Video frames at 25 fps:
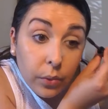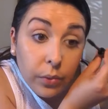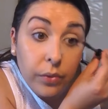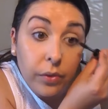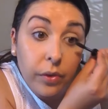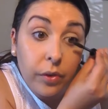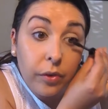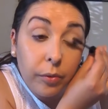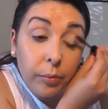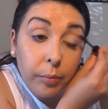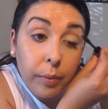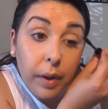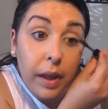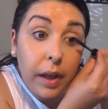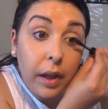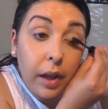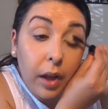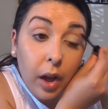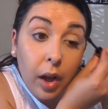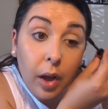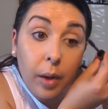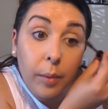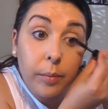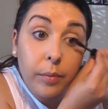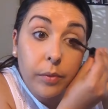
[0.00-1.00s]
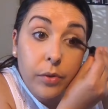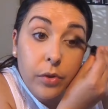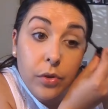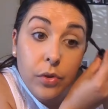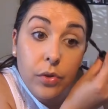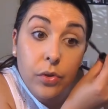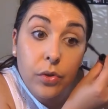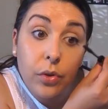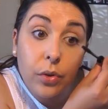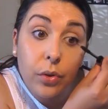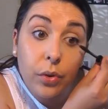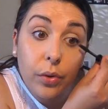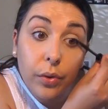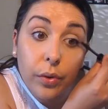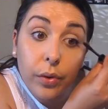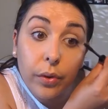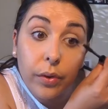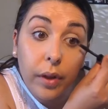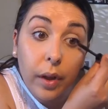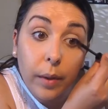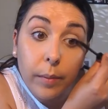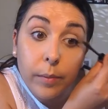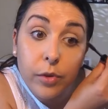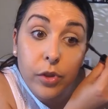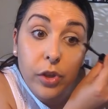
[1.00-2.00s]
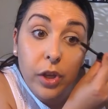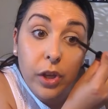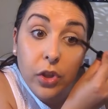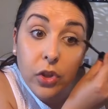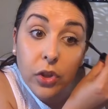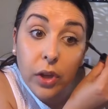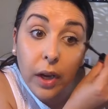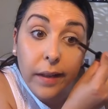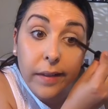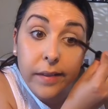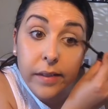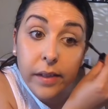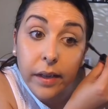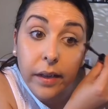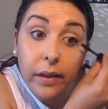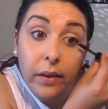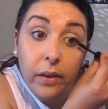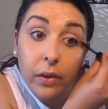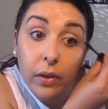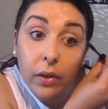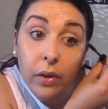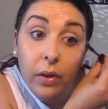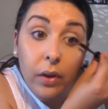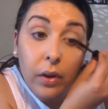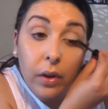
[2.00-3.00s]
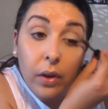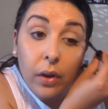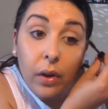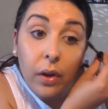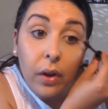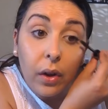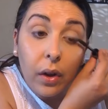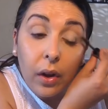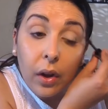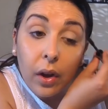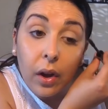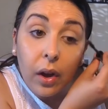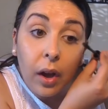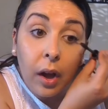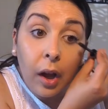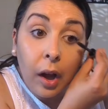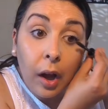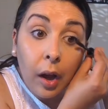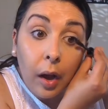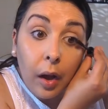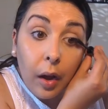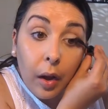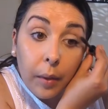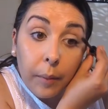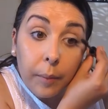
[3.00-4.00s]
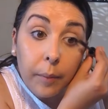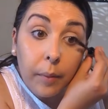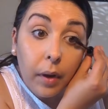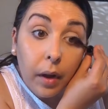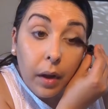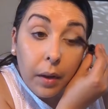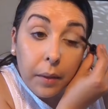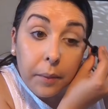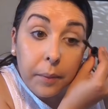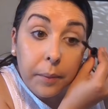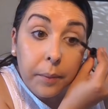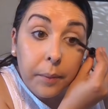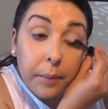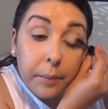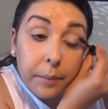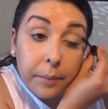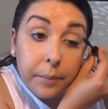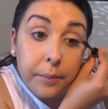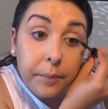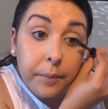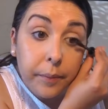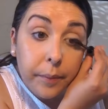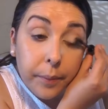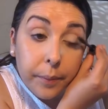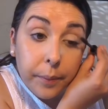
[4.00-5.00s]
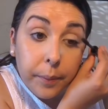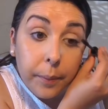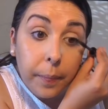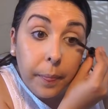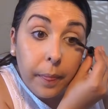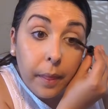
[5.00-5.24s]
So this is my first sort of makeup tutorial that I'm chit-chatting. I